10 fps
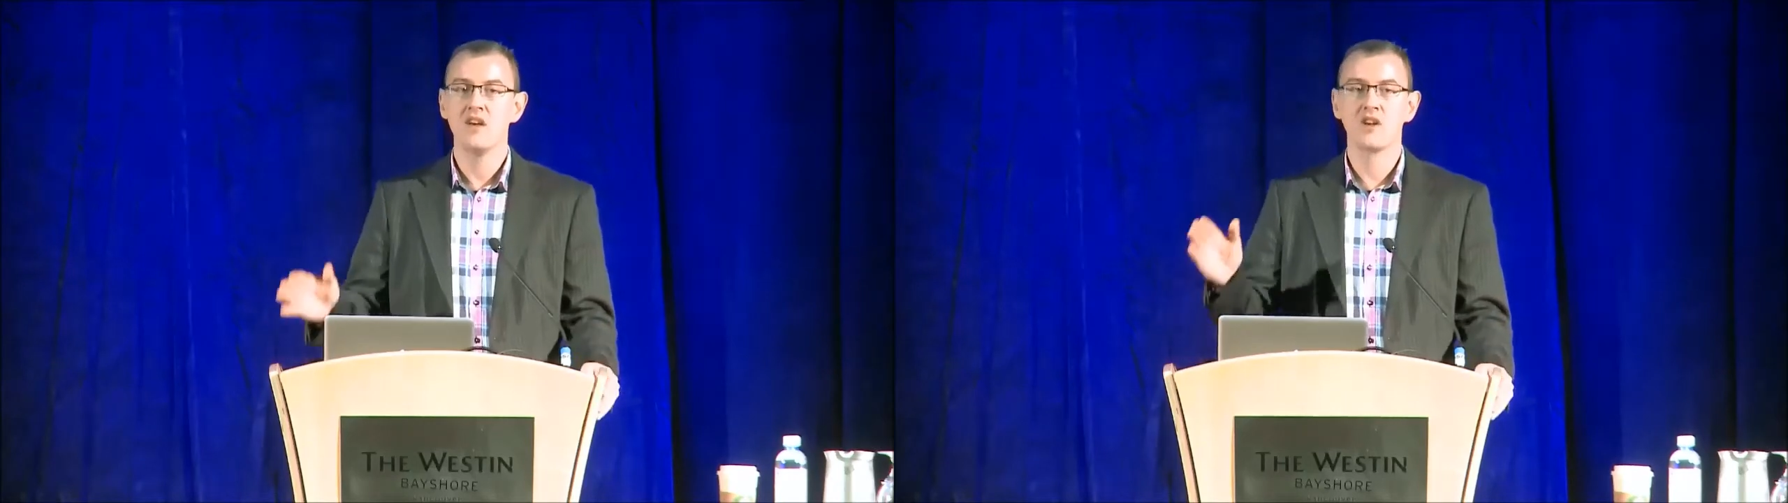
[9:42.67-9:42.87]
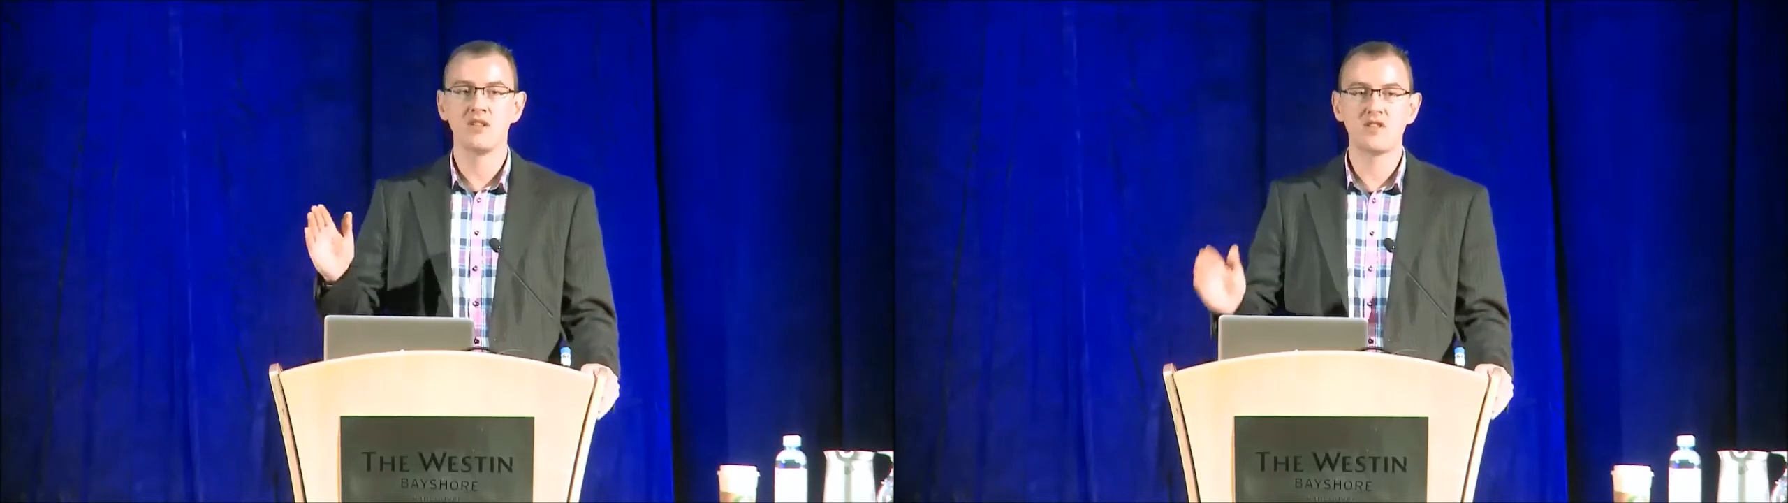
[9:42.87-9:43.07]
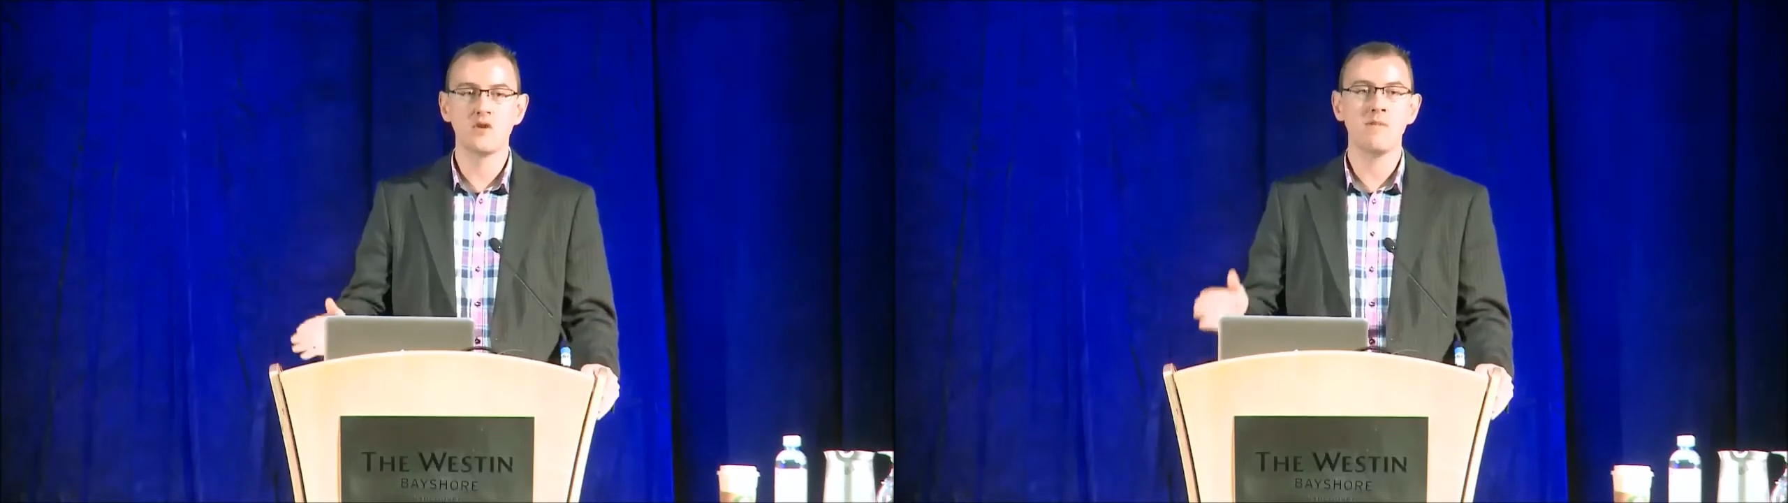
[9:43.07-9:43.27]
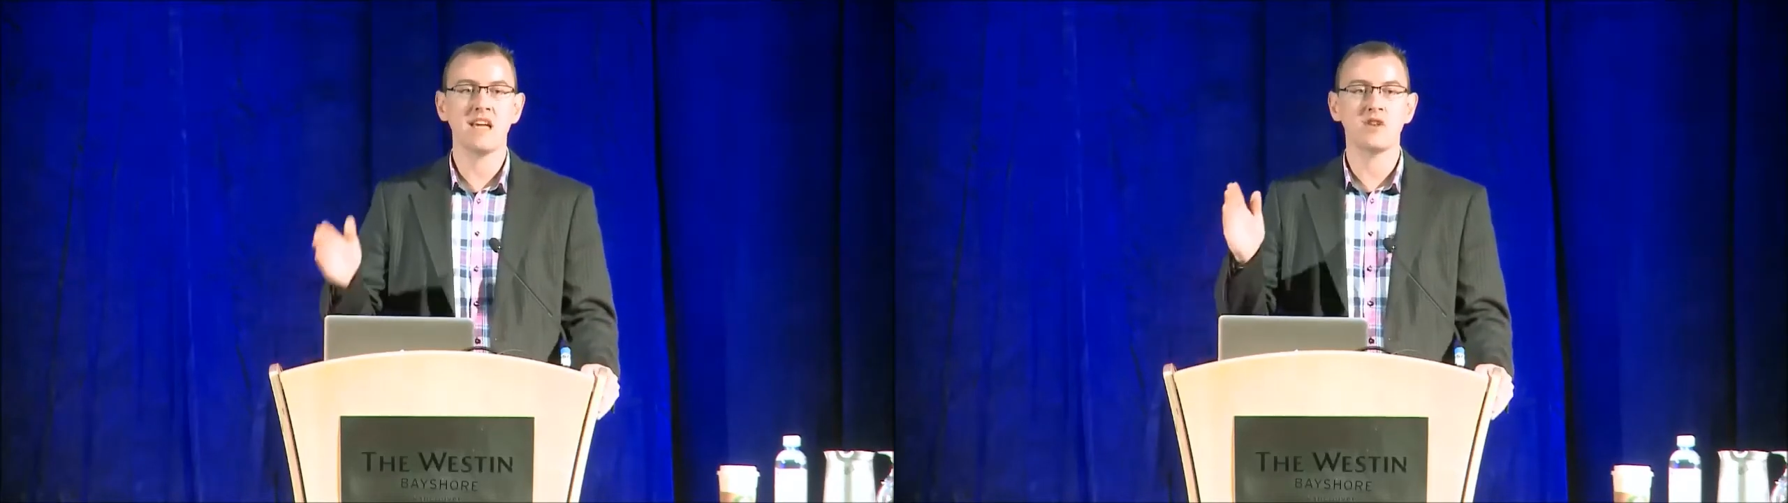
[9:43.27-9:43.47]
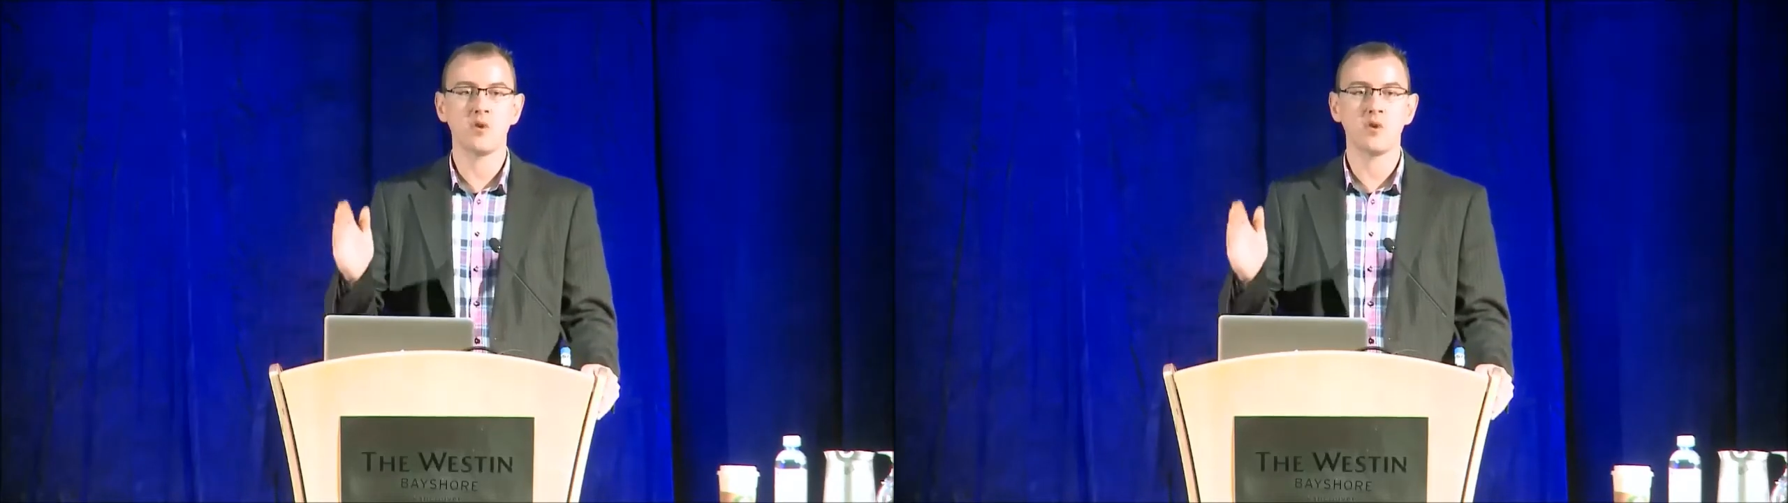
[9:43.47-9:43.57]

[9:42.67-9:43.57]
consuming